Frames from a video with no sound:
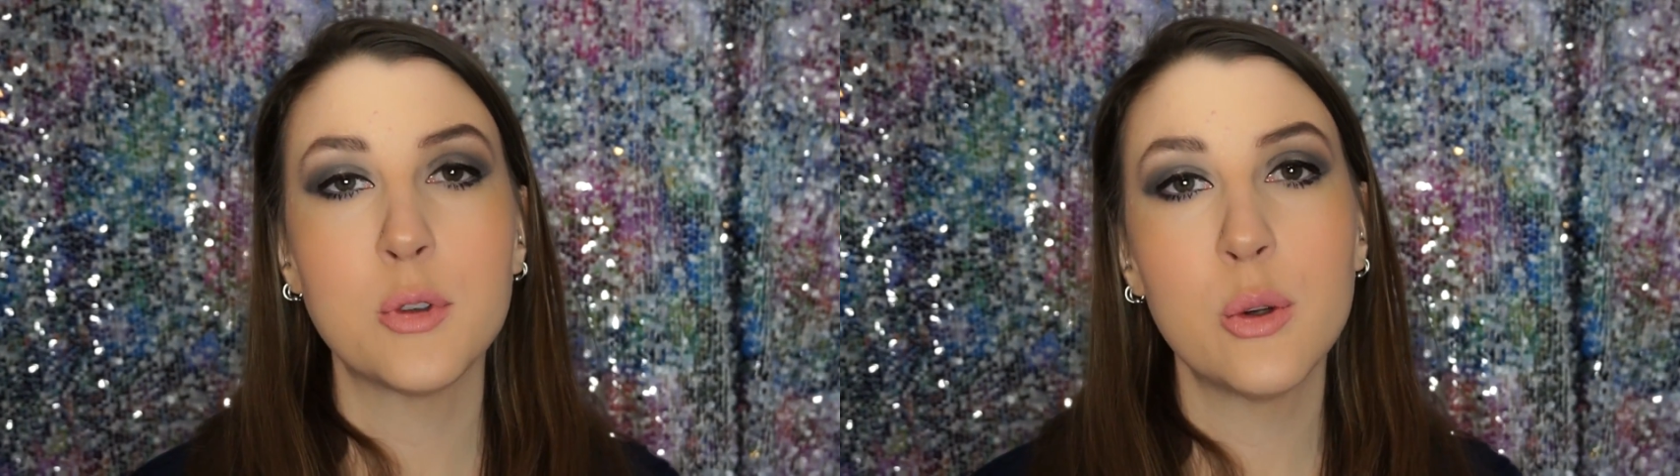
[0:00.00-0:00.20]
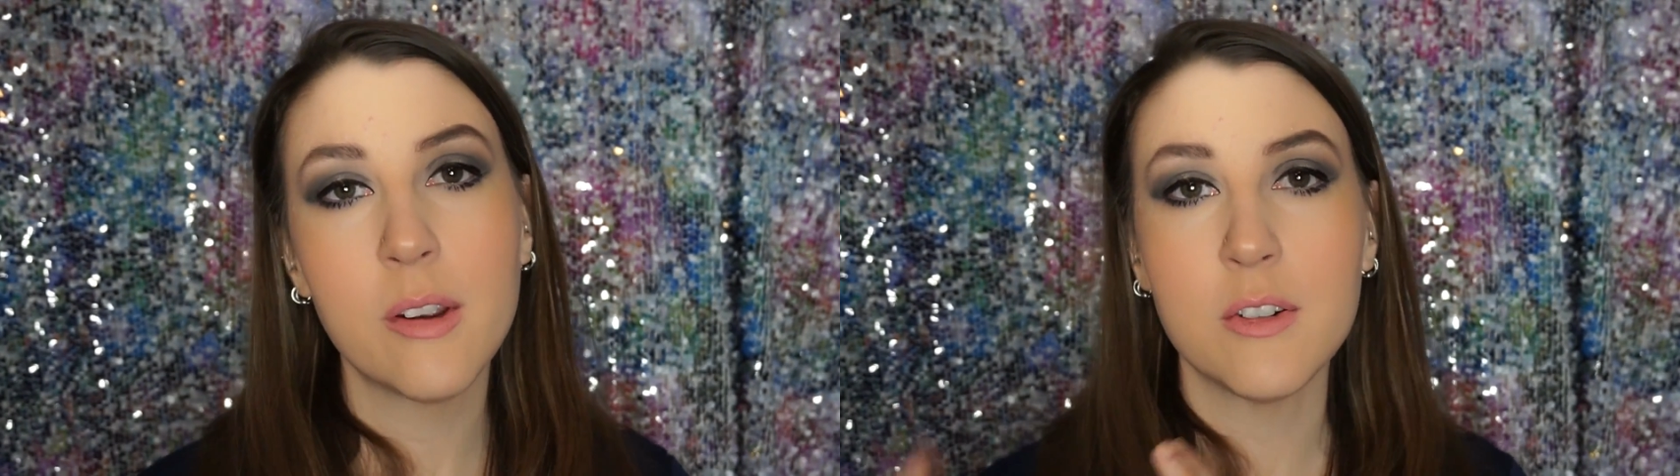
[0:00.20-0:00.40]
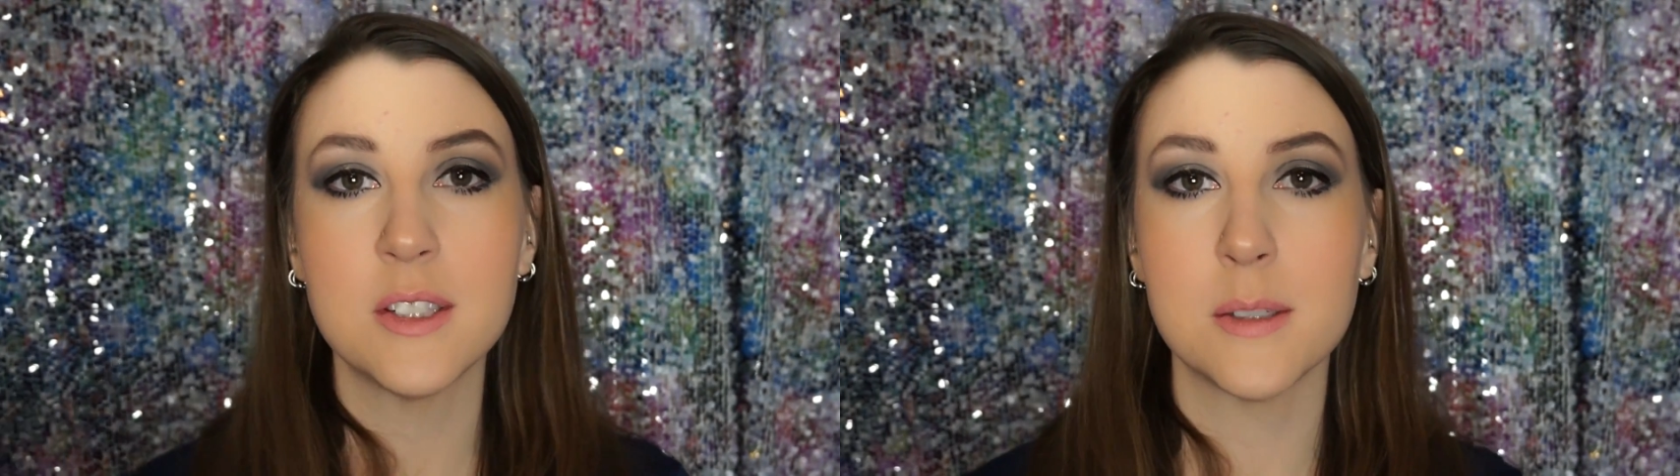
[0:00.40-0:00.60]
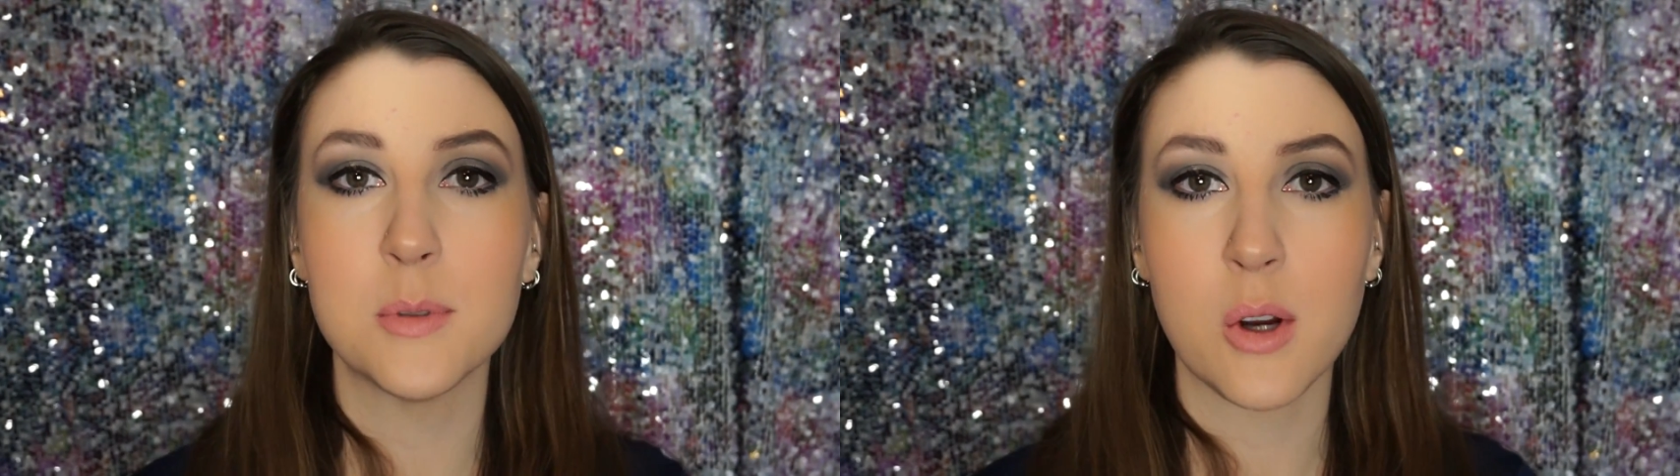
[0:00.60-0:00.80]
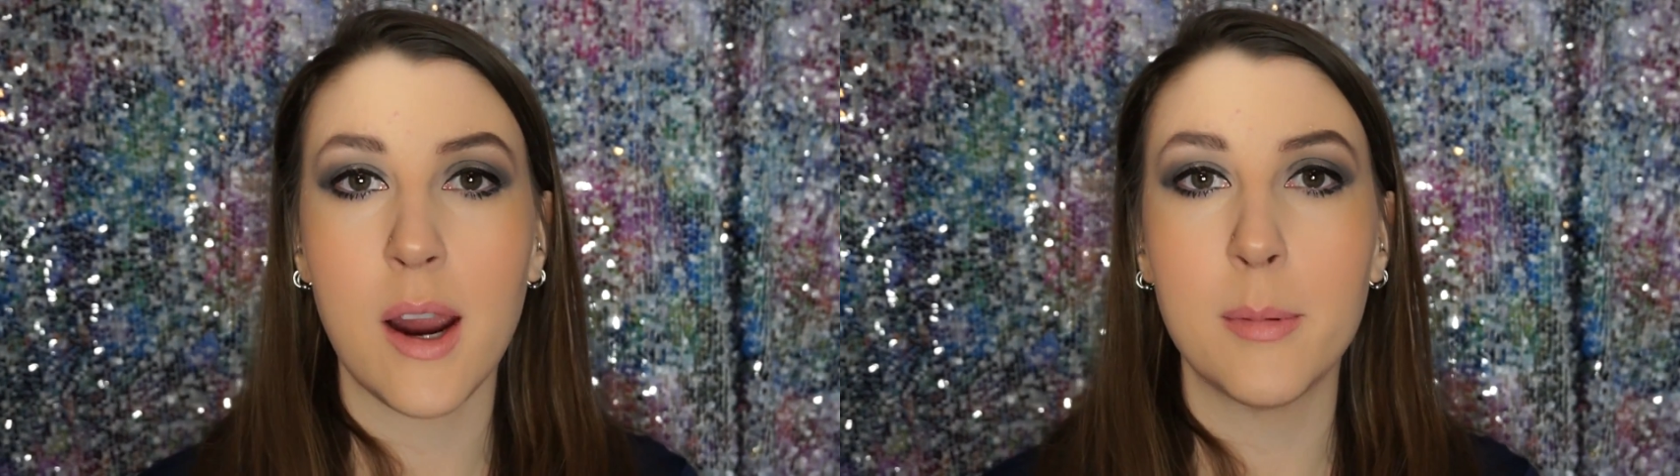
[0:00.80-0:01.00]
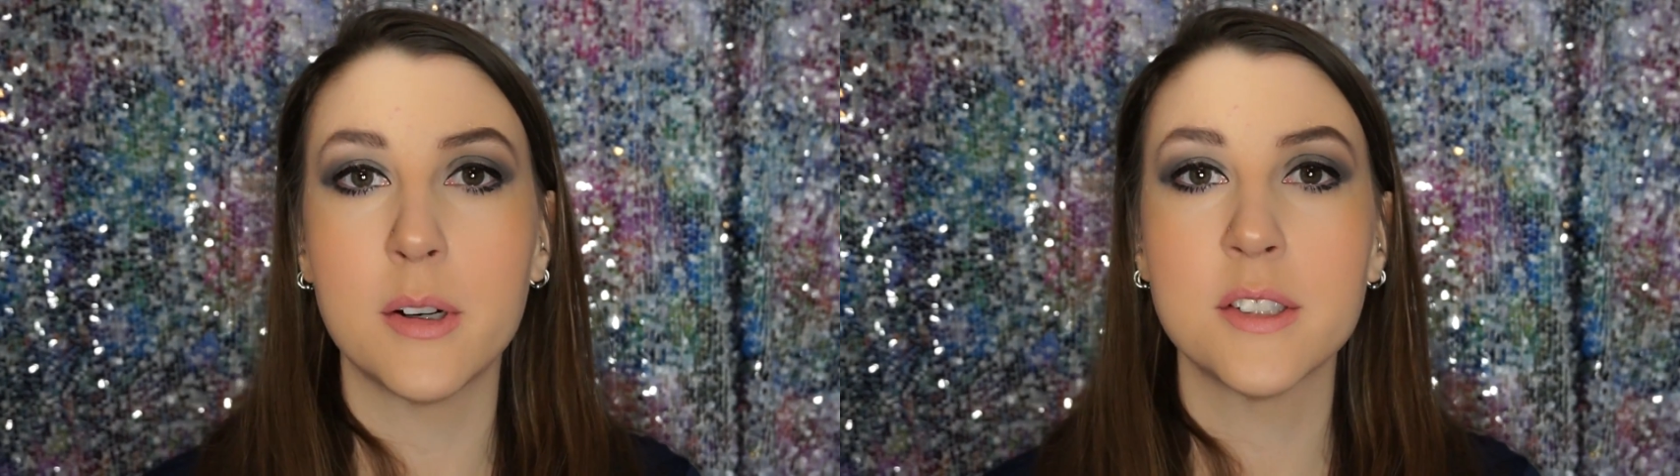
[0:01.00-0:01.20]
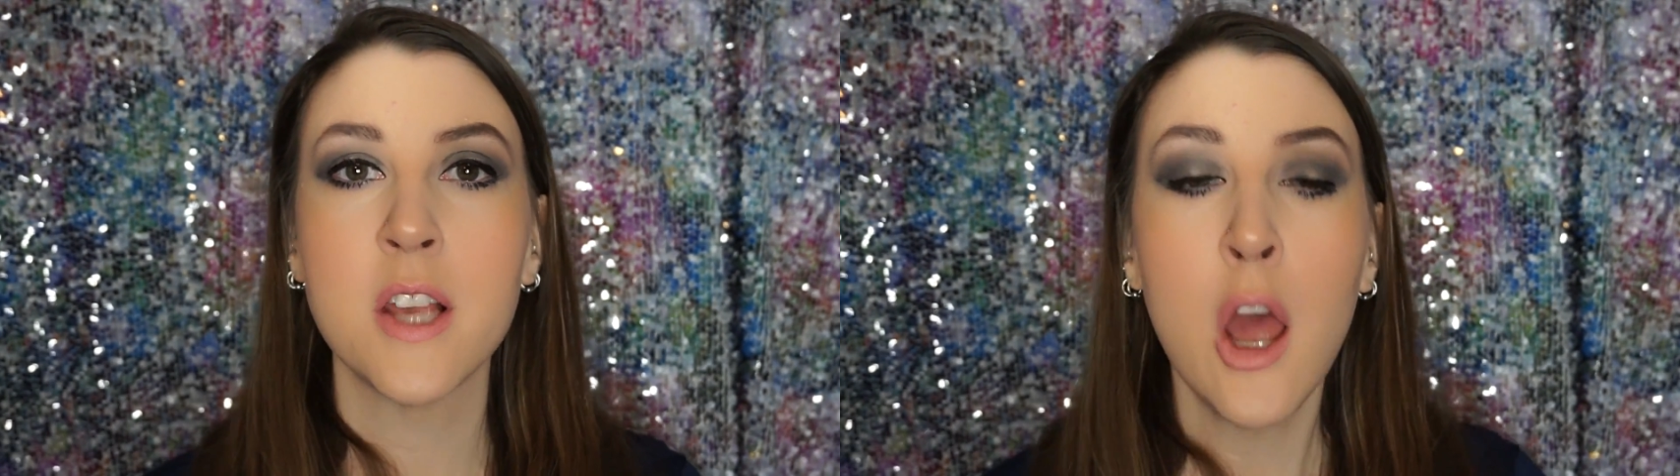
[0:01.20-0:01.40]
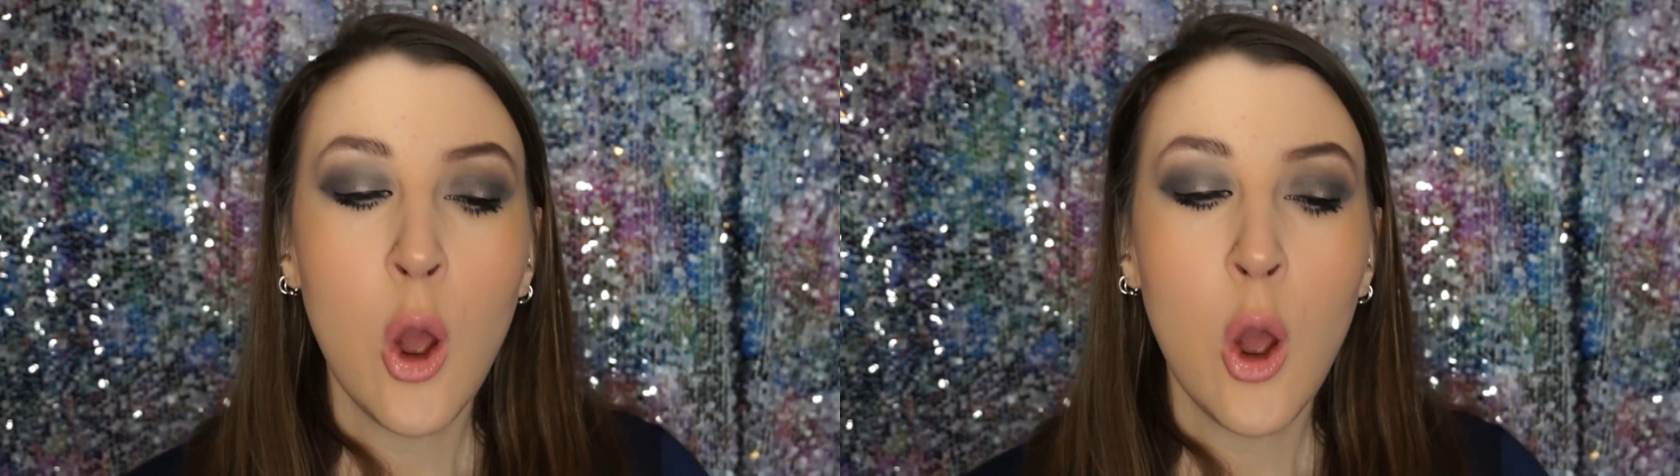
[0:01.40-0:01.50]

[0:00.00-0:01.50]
two different subscribers.